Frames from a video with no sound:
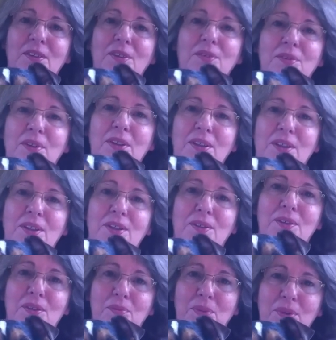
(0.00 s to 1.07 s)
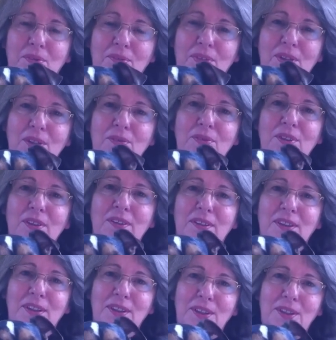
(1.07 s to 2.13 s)
No, thank you. It's been really fun.
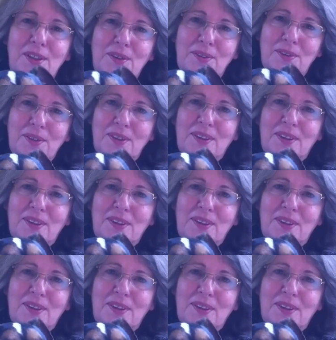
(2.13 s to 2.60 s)
Thank you.